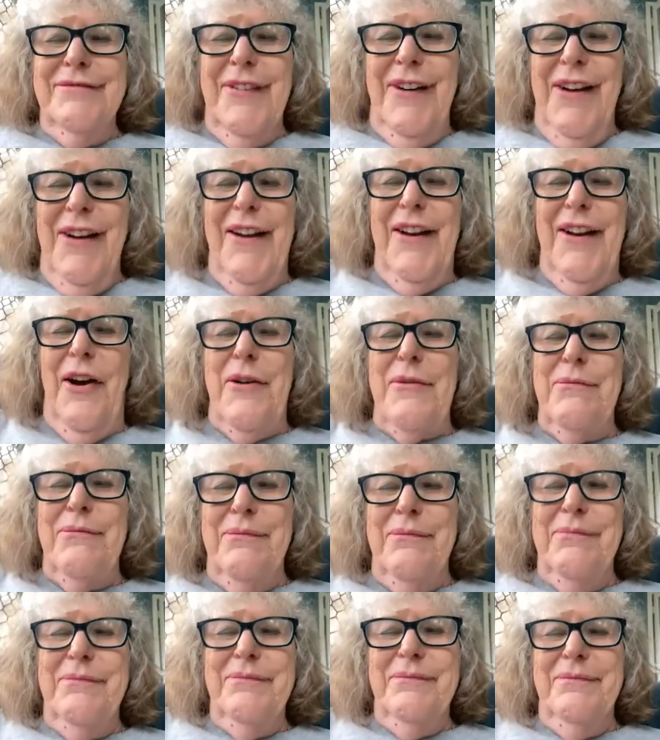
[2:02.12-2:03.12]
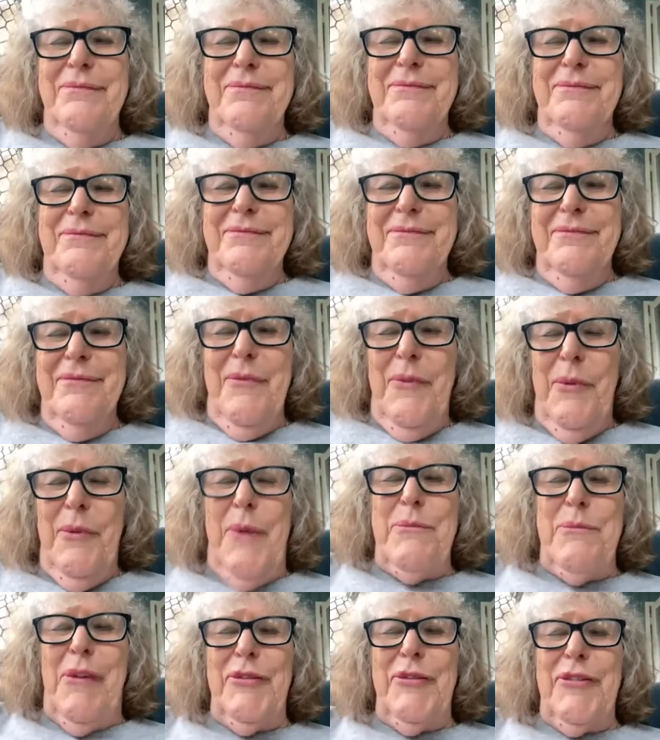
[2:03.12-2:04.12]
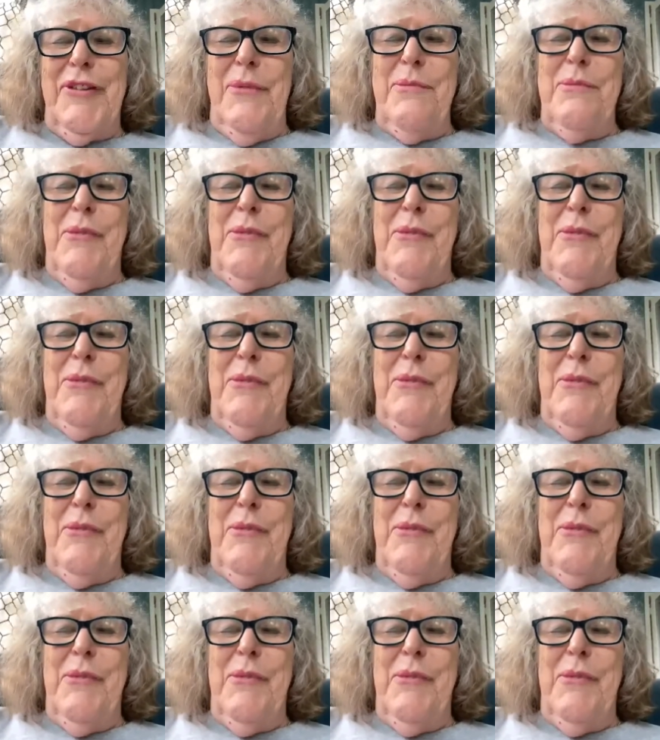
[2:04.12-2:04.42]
I know. Actually, mm. we missed him